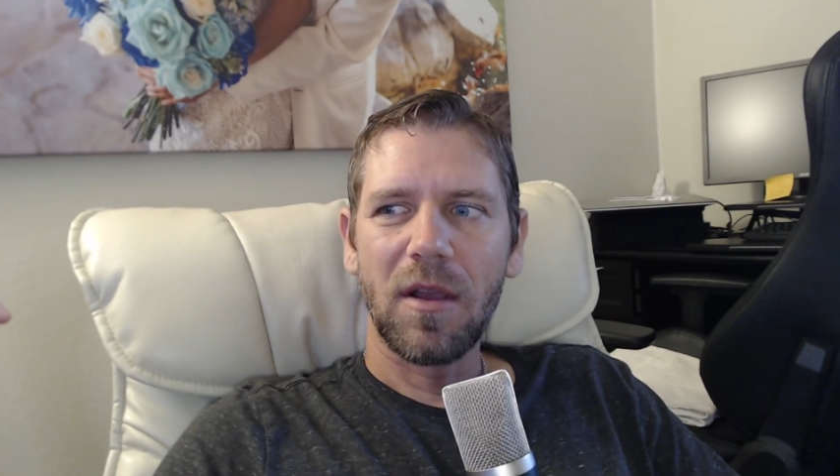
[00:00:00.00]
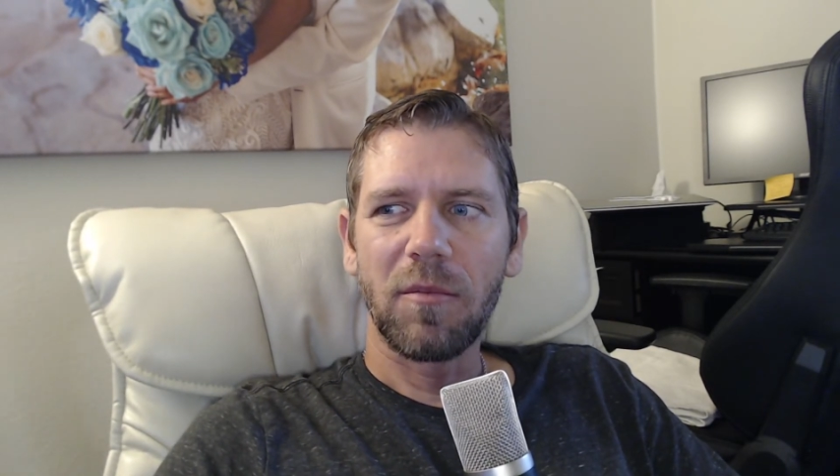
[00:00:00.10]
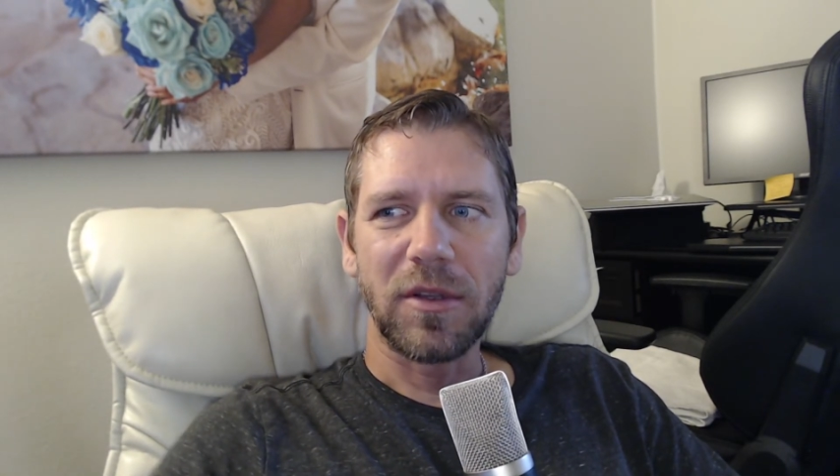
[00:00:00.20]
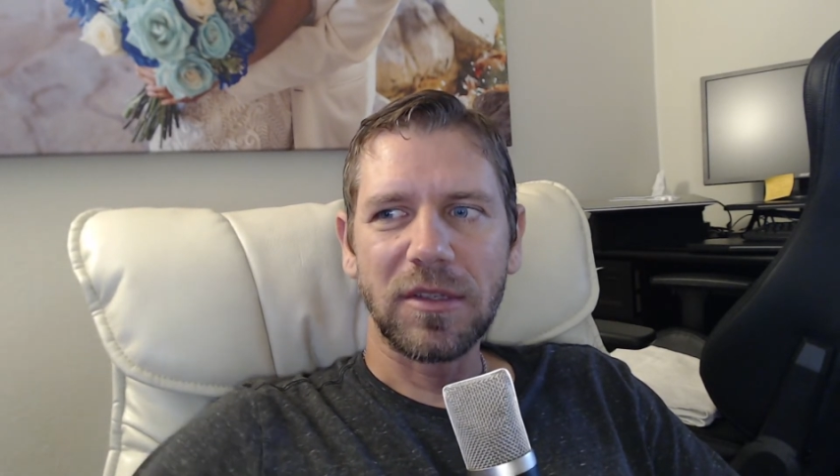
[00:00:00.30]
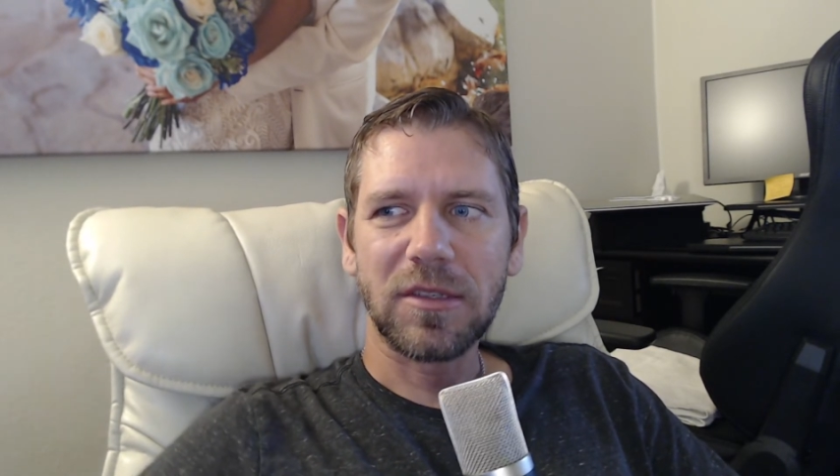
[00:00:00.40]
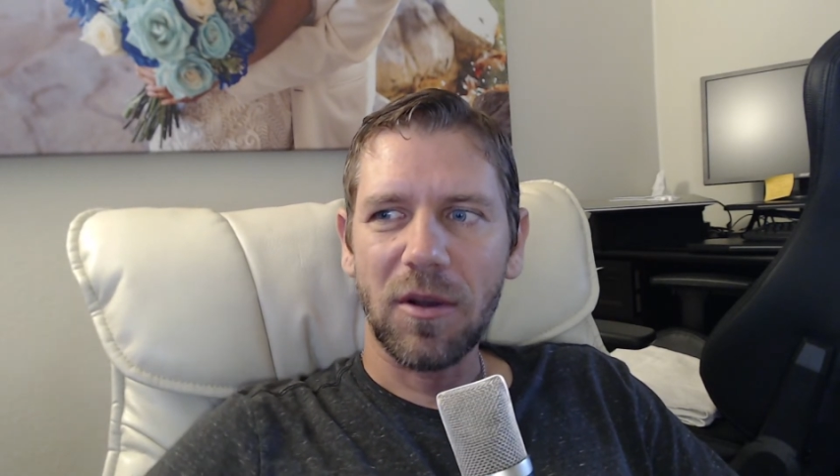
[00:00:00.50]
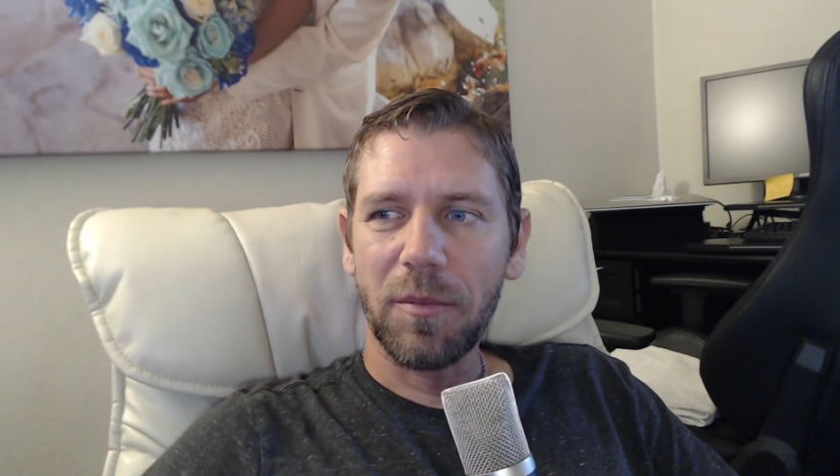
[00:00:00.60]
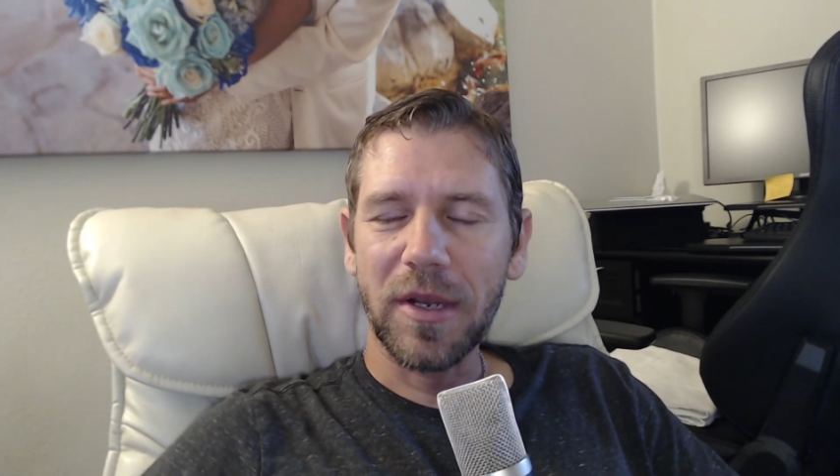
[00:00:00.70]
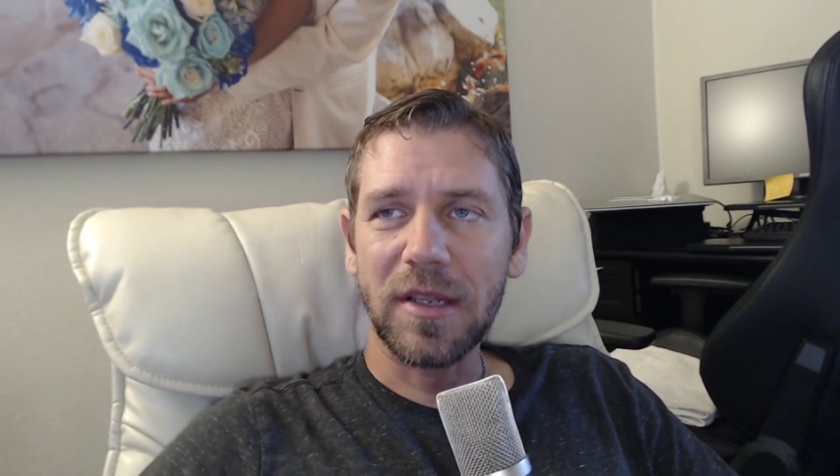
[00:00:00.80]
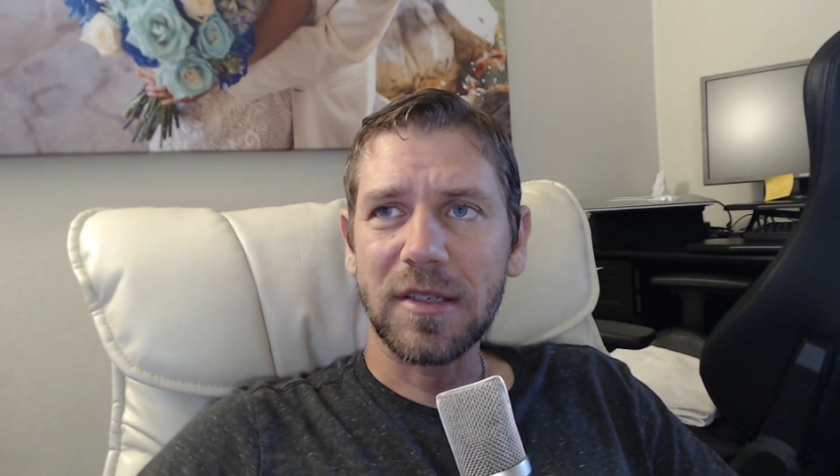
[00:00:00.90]
but this
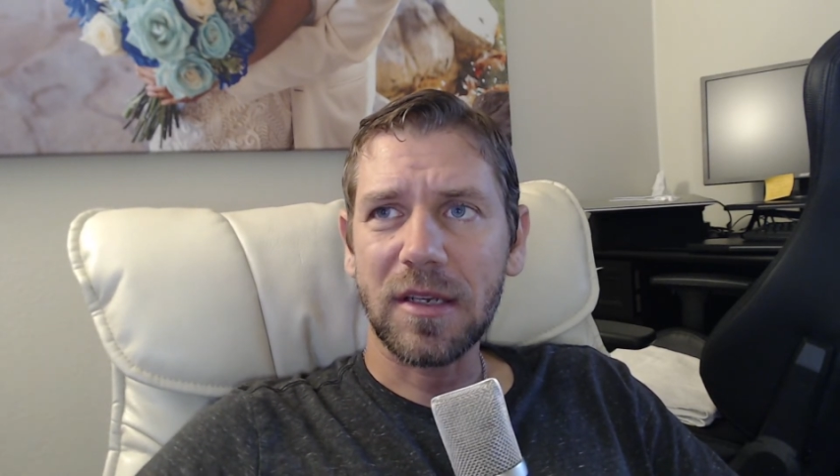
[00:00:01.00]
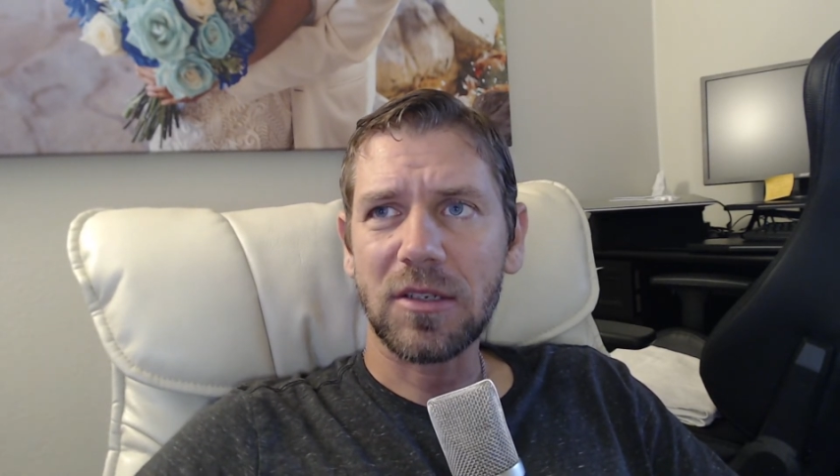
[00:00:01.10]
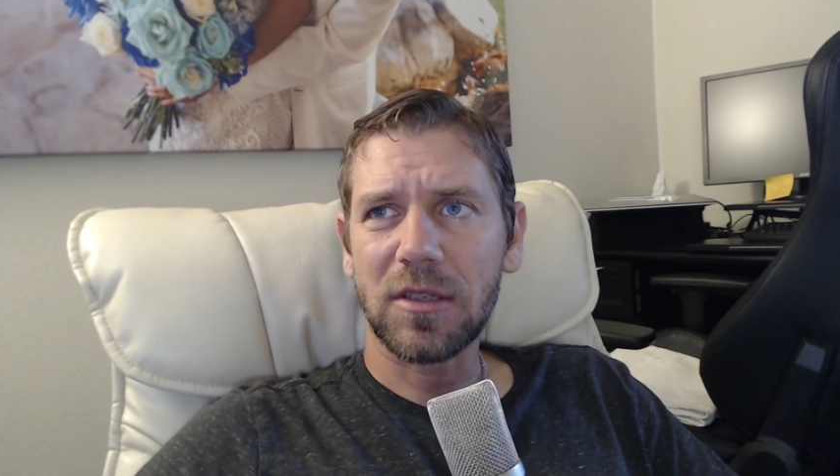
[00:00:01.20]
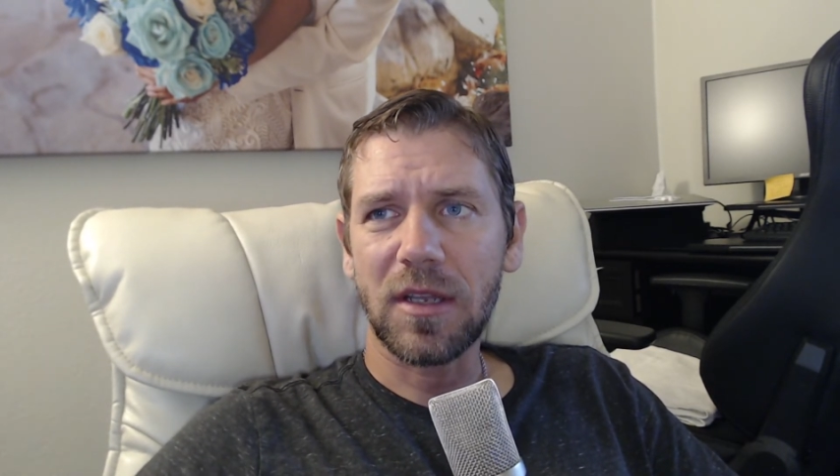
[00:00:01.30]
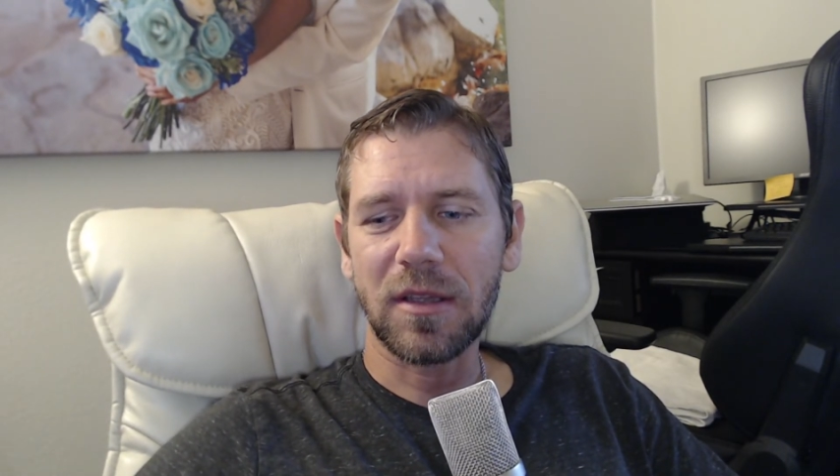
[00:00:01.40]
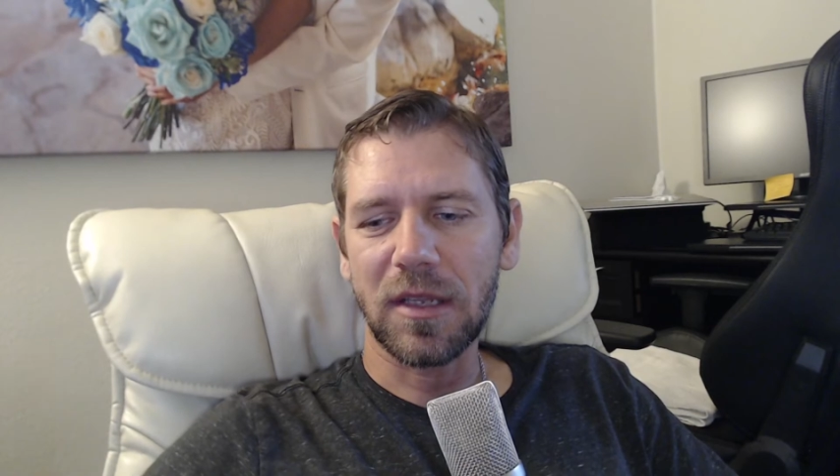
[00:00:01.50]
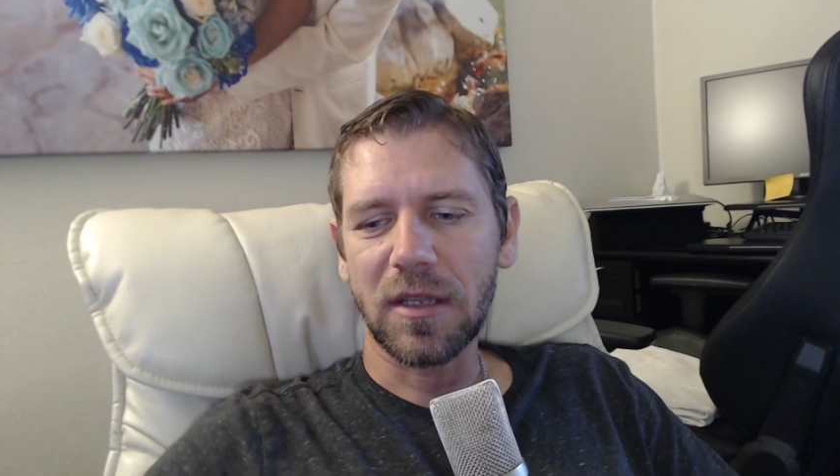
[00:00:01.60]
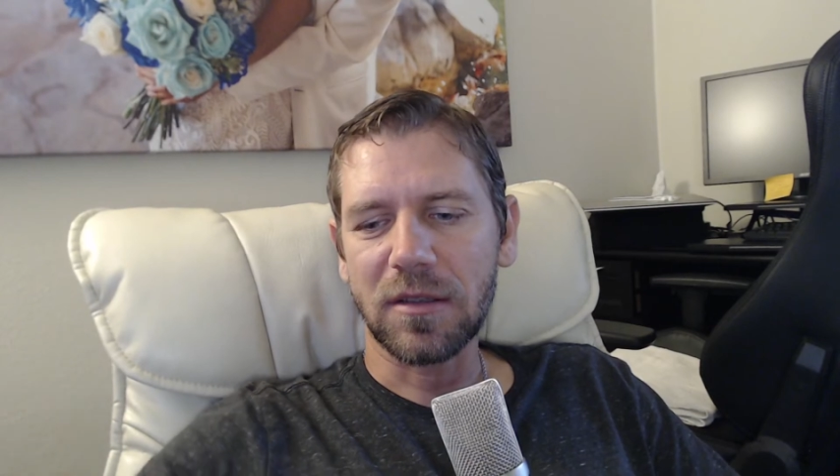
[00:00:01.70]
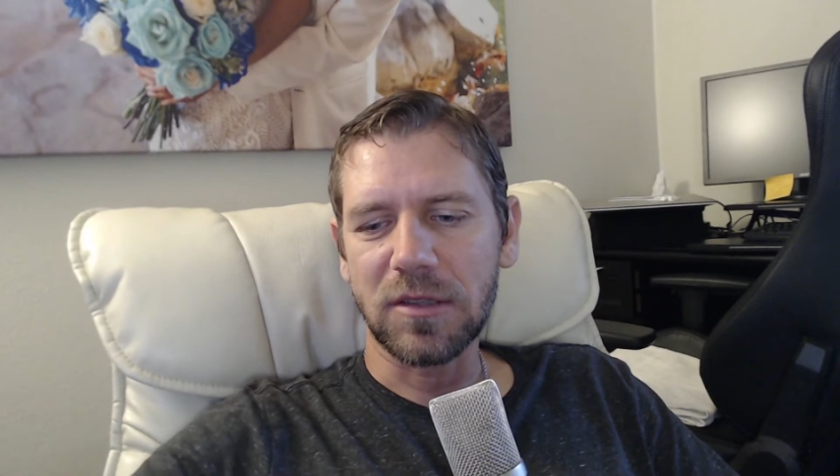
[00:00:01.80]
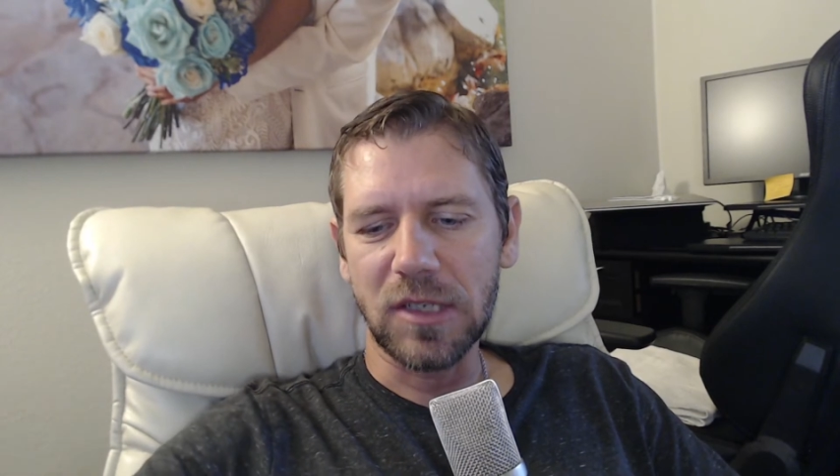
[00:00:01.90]
company is actually i
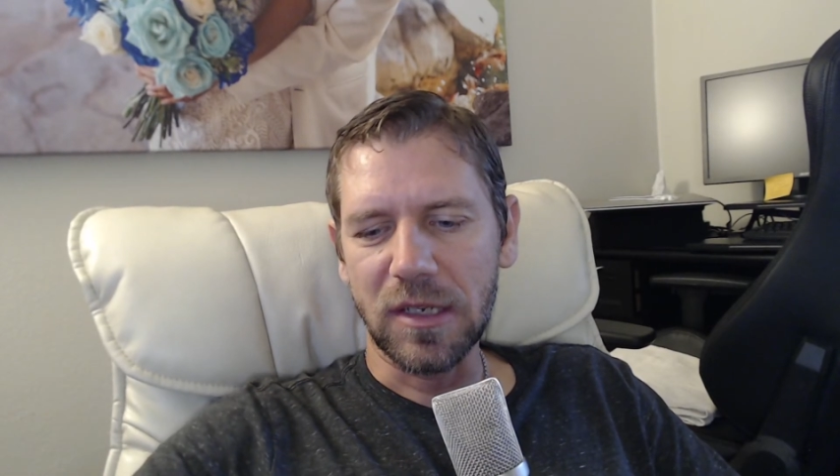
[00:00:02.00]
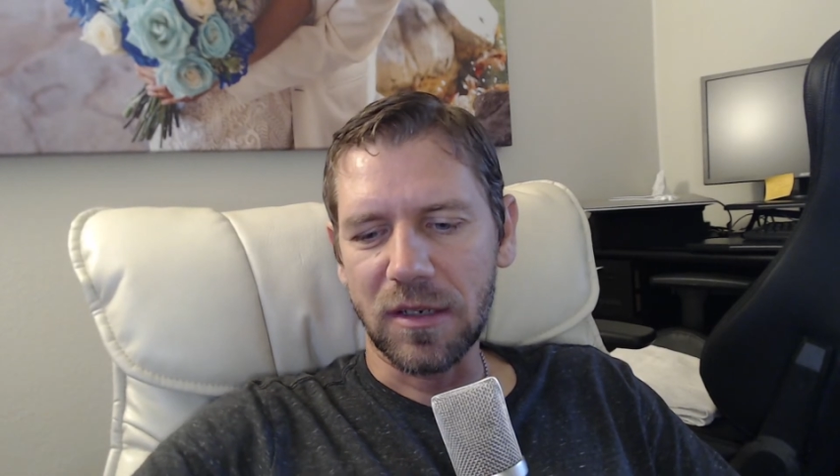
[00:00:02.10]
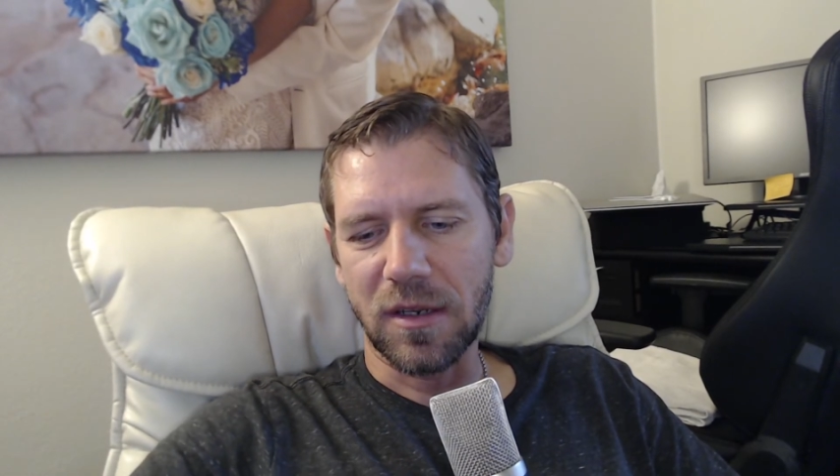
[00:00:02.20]
think legit